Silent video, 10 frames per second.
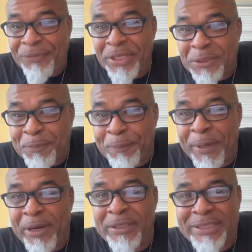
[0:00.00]
Vision
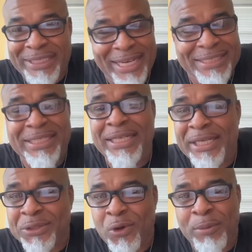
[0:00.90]
preparedness. So yes,
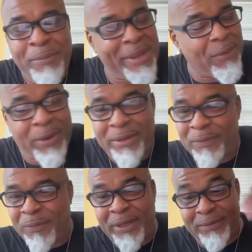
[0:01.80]
he is horrible. Man, what
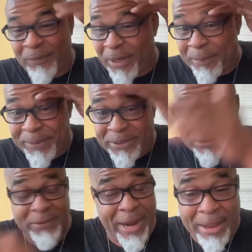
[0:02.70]
a what what a
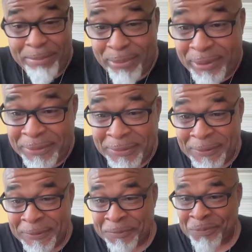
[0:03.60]
piece of crap, bruh.
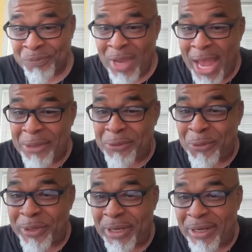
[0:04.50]
How you
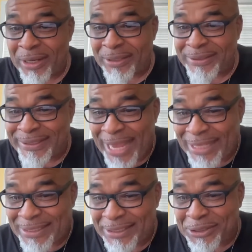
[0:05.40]
doing, uh
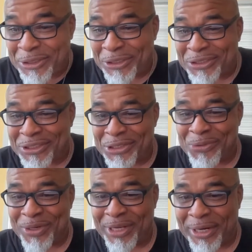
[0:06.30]
Sassy? Good to see
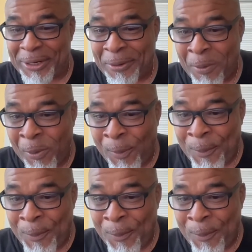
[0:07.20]
you in here.